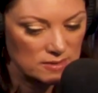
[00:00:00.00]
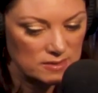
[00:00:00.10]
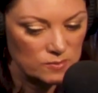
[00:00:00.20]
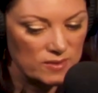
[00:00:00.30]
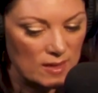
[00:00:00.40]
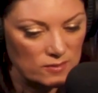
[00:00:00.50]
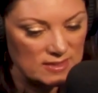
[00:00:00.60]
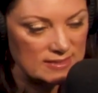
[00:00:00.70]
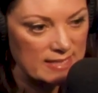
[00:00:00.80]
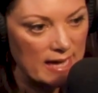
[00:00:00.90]
Because without
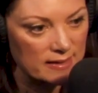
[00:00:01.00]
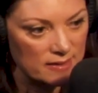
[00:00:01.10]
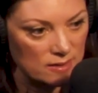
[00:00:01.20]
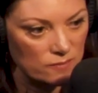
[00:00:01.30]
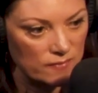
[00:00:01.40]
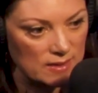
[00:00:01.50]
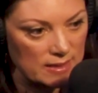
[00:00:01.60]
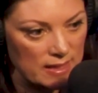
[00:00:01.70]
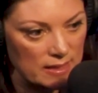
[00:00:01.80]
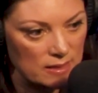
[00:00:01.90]
this data that you've
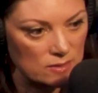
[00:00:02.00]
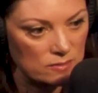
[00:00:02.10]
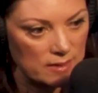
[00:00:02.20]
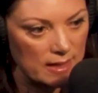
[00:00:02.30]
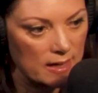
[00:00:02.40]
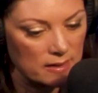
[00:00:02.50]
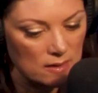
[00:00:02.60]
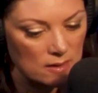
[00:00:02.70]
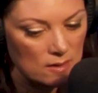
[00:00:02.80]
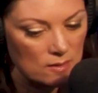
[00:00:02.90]
indicated, you can't
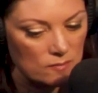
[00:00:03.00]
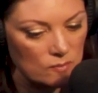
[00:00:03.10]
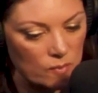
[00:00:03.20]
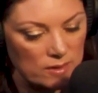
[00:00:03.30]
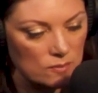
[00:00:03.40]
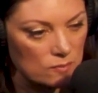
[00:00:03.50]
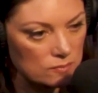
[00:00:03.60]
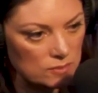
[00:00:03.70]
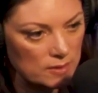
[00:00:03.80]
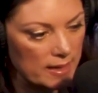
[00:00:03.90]
when you
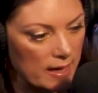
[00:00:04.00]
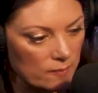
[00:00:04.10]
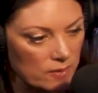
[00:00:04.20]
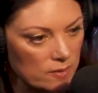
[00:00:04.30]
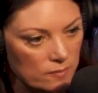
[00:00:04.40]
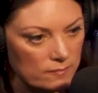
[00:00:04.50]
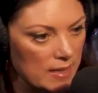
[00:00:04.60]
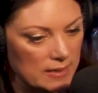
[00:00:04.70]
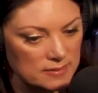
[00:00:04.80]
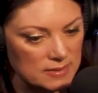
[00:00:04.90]
look at when you
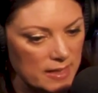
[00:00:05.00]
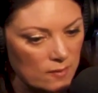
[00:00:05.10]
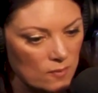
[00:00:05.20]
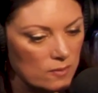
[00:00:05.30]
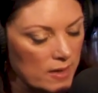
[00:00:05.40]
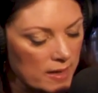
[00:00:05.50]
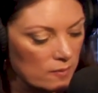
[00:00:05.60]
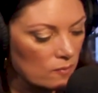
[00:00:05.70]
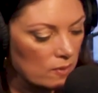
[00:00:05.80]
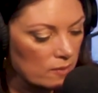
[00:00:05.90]
meet and say, okay,
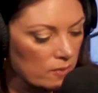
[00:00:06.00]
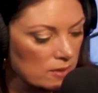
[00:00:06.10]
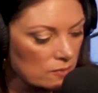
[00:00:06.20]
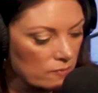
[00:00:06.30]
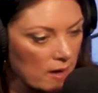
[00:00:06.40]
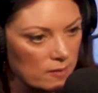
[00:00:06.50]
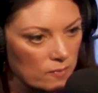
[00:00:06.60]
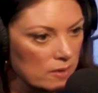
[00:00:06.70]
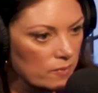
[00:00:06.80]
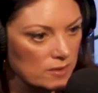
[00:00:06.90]
what did we do right?
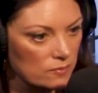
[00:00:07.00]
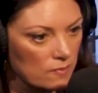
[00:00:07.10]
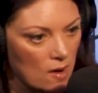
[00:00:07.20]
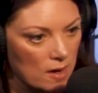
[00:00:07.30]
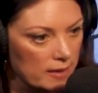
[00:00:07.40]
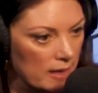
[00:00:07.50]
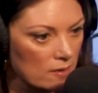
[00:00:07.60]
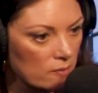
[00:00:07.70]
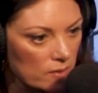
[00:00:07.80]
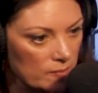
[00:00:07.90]
What did we do wrong? And how
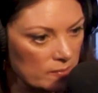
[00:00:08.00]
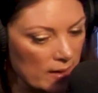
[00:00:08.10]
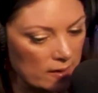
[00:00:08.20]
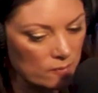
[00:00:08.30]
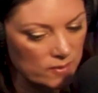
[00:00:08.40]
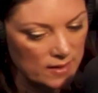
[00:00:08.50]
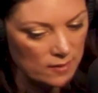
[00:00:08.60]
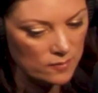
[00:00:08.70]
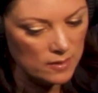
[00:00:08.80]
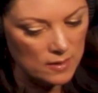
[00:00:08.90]
can right. we be better
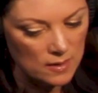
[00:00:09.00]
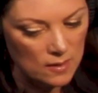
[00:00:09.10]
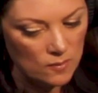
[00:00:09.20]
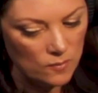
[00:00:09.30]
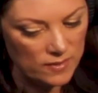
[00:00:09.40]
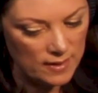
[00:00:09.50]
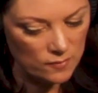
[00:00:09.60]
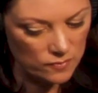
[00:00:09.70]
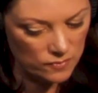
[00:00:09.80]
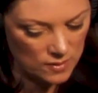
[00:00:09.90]
without
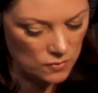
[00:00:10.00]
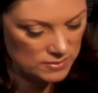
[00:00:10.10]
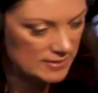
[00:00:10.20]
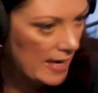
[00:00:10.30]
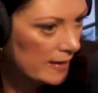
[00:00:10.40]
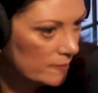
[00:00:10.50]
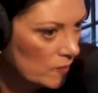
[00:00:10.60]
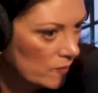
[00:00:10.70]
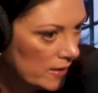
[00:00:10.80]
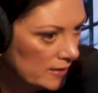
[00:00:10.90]
without those data
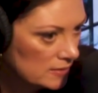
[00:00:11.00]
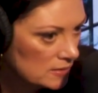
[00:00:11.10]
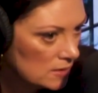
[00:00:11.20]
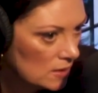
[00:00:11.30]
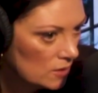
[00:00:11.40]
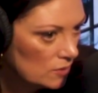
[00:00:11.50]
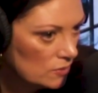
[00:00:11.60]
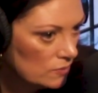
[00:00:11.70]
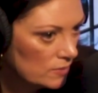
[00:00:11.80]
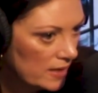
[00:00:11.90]
points? Yeah, you,
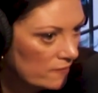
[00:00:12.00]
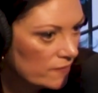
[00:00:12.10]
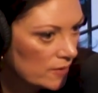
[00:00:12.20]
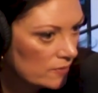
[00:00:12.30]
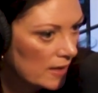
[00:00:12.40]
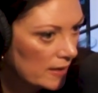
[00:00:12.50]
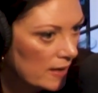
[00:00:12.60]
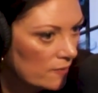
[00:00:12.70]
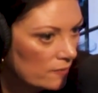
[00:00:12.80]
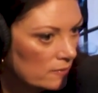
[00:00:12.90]
you need that. Can't measure. figure that
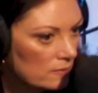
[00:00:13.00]
out.